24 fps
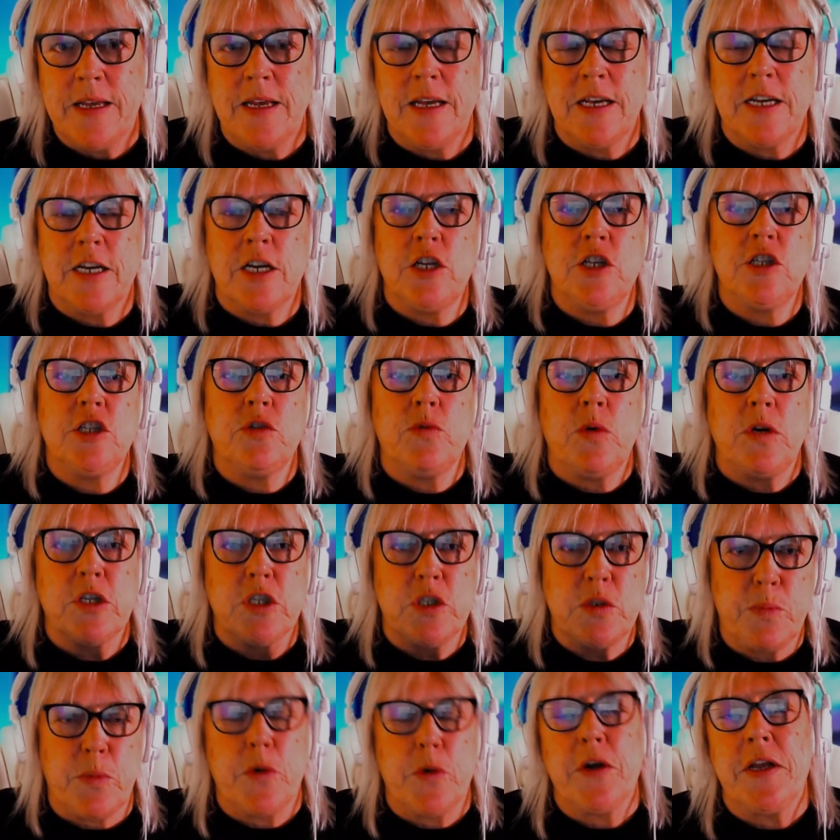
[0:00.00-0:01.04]
because you are
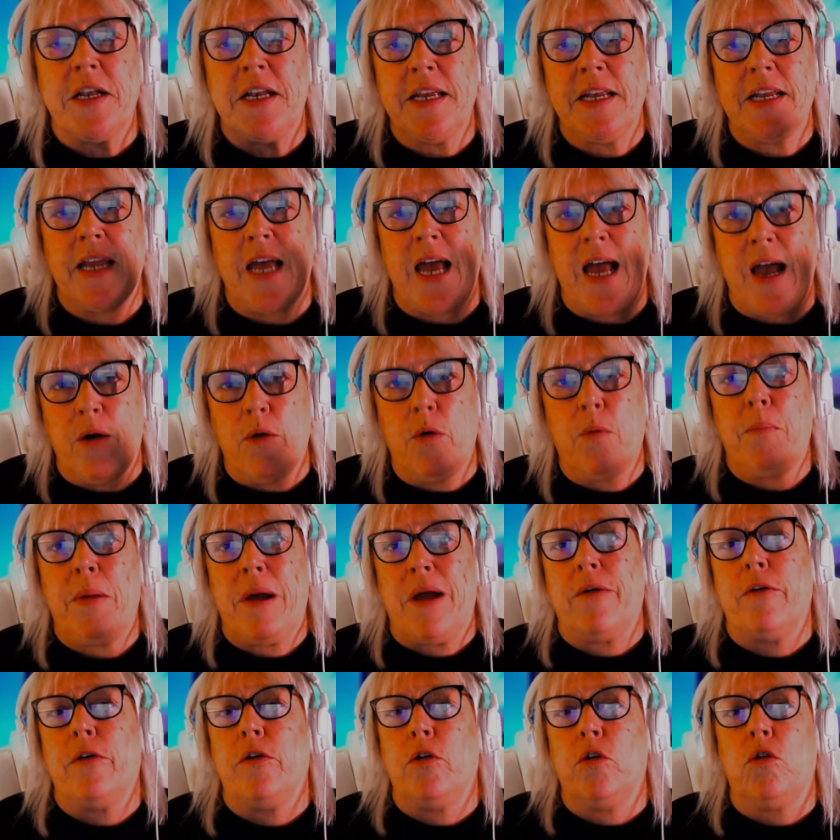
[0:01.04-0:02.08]
spoiling our
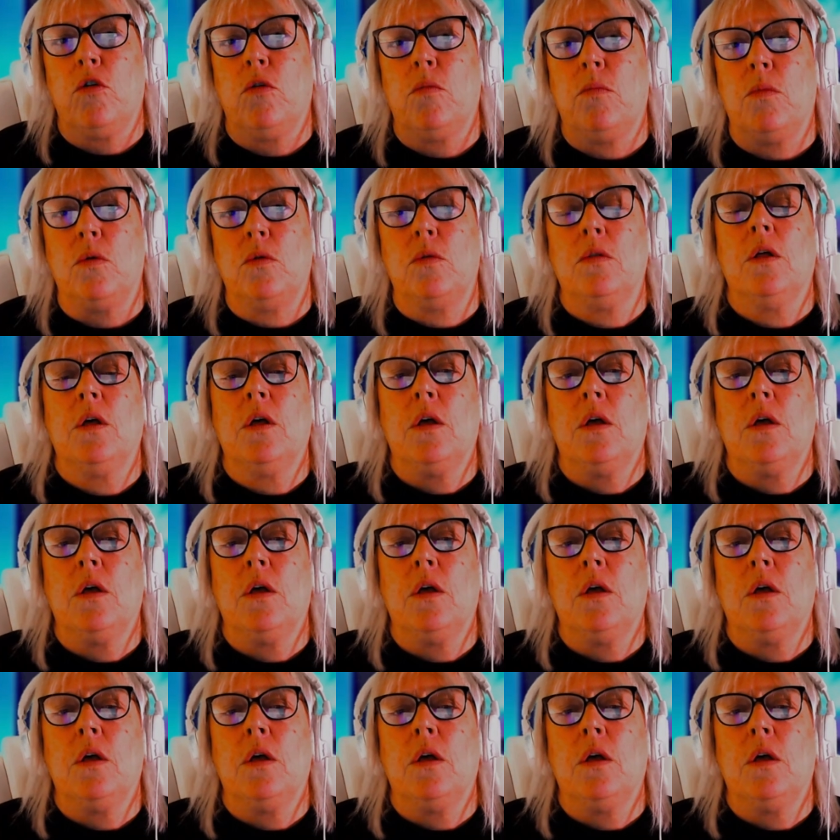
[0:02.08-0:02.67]
paranormal